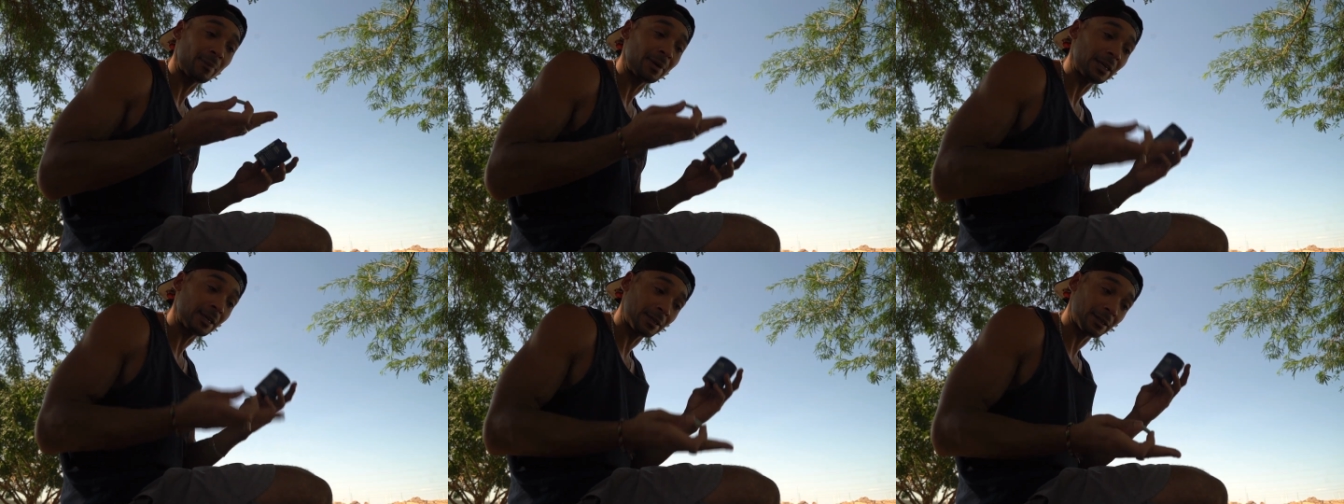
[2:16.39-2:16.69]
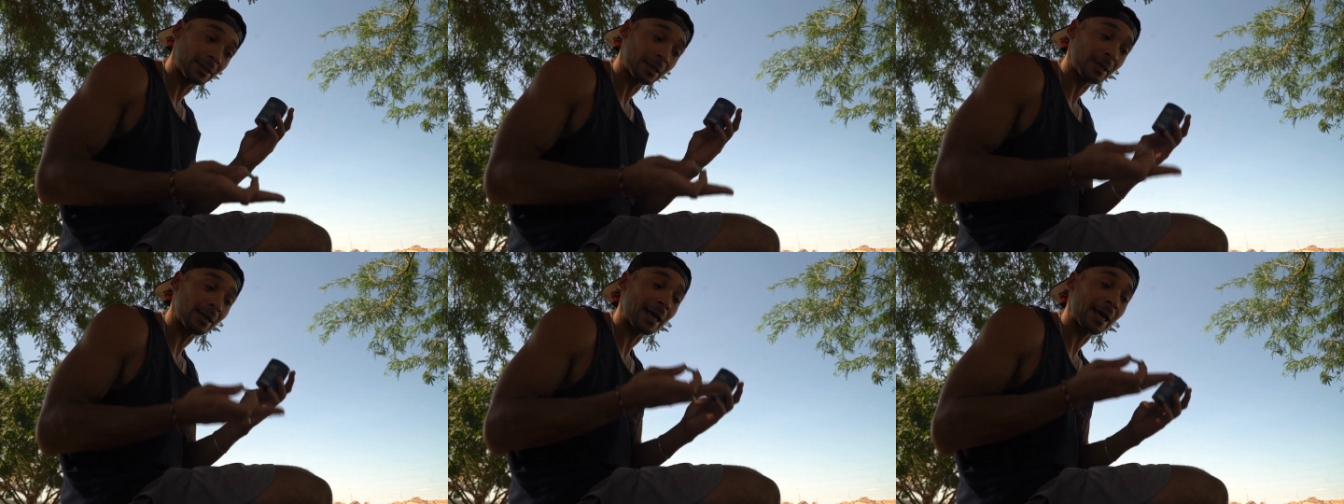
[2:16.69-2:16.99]

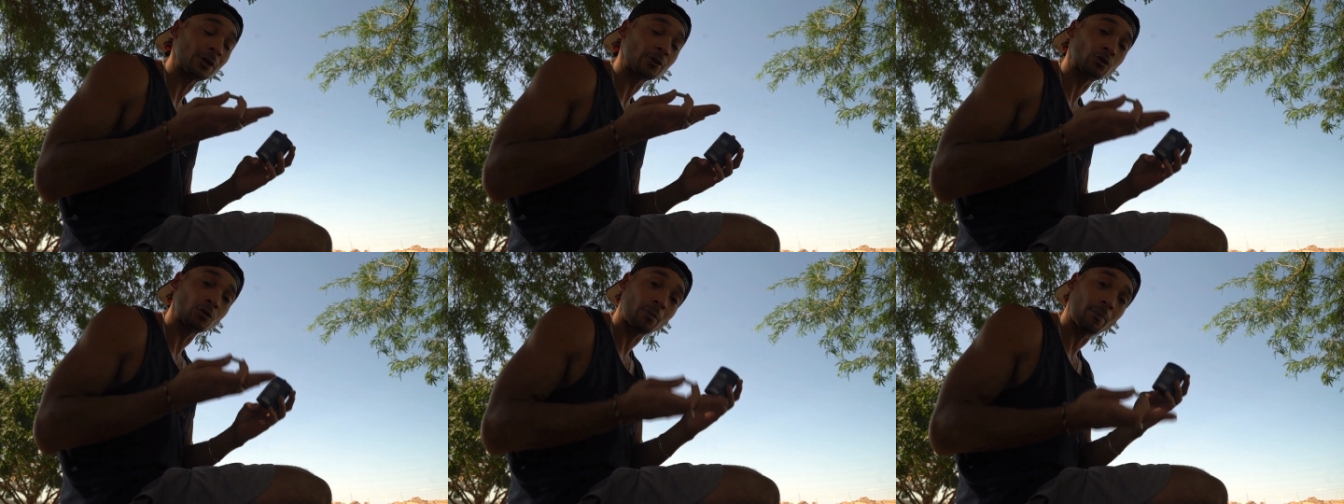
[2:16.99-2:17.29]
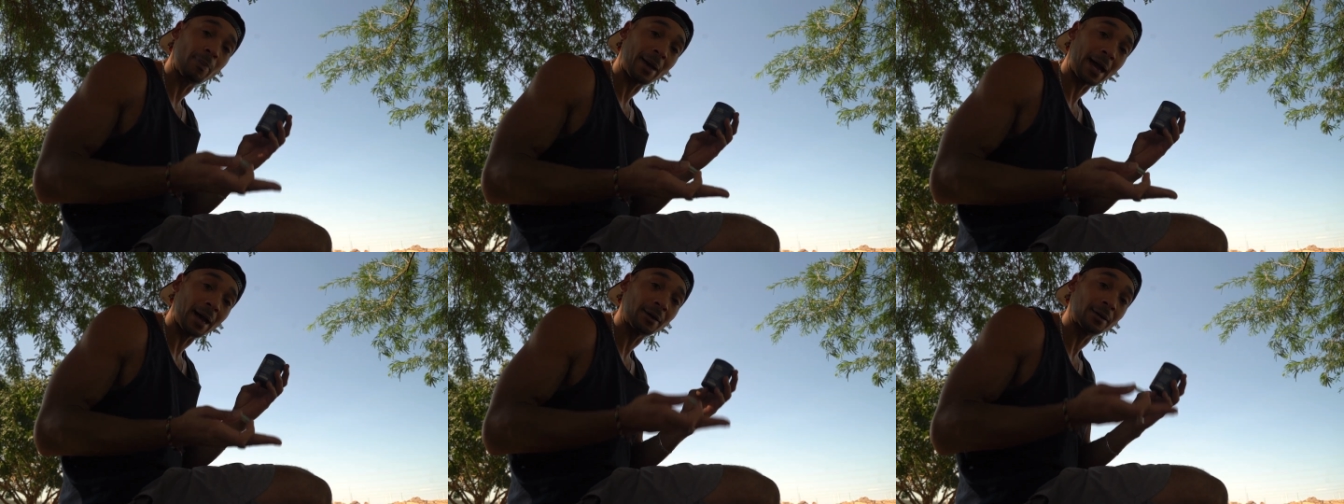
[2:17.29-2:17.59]
meaning the natural
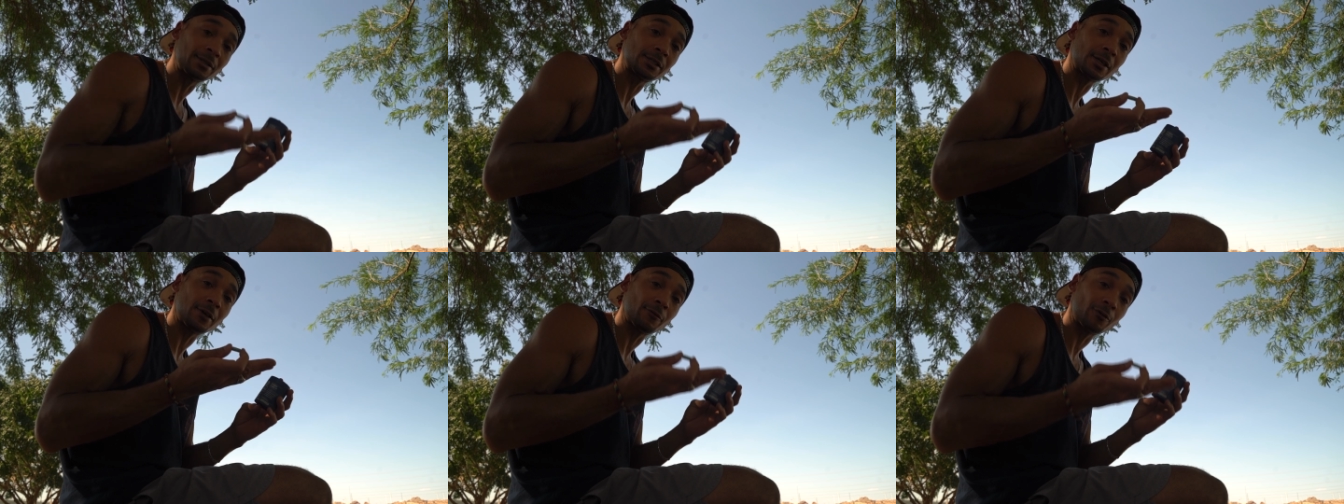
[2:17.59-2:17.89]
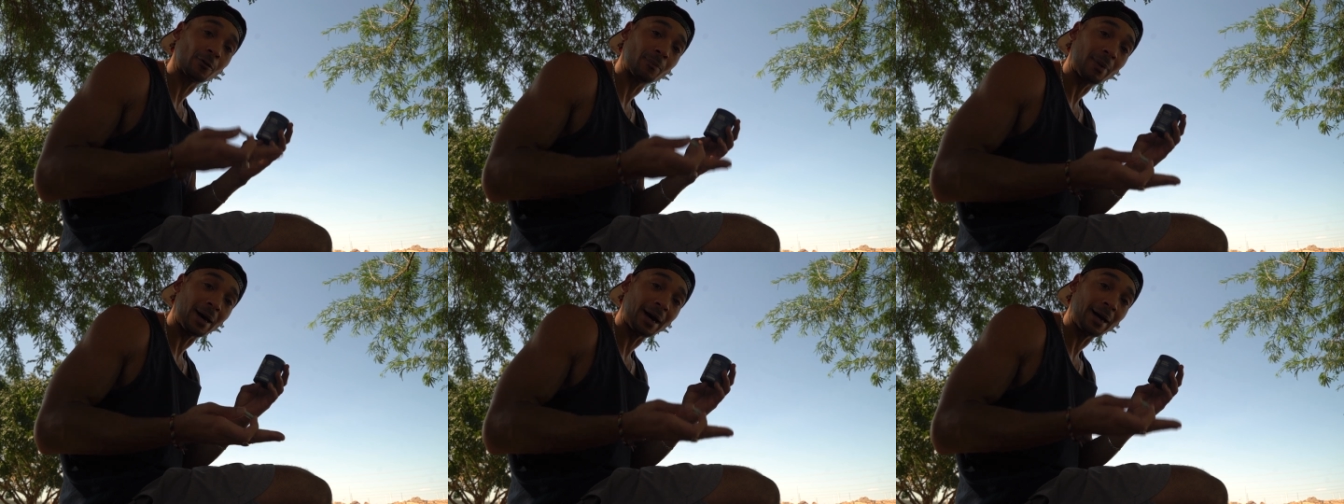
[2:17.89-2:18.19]
balance of
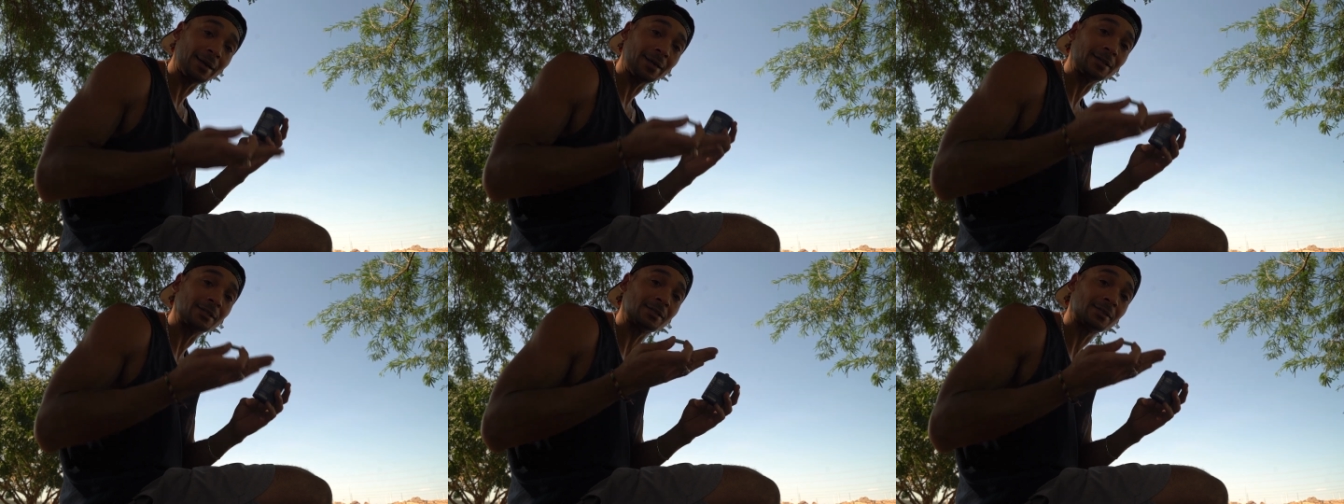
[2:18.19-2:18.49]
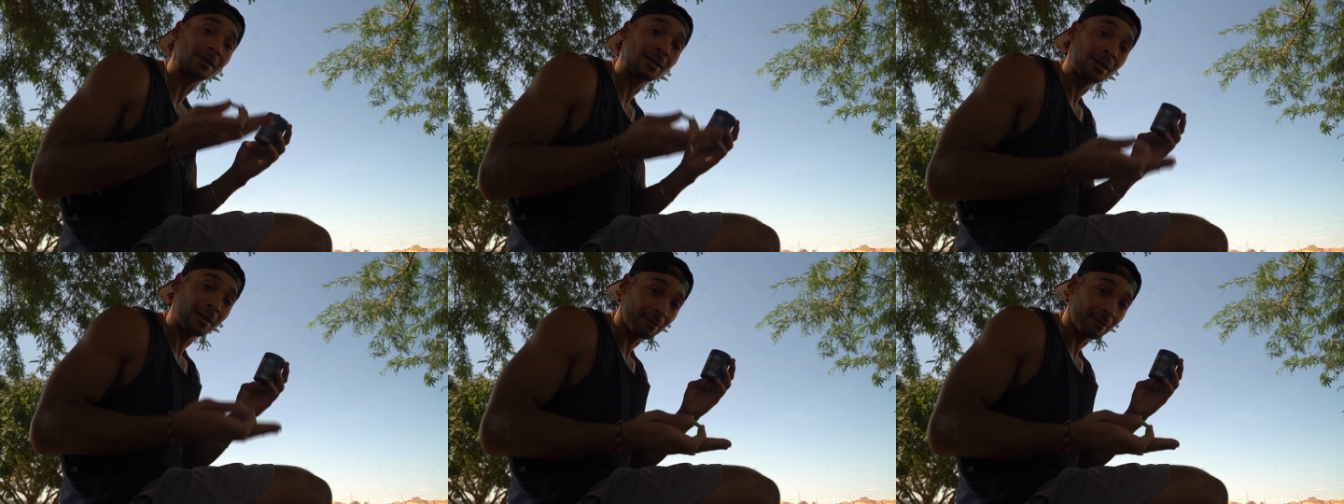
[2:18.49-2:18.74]
your body's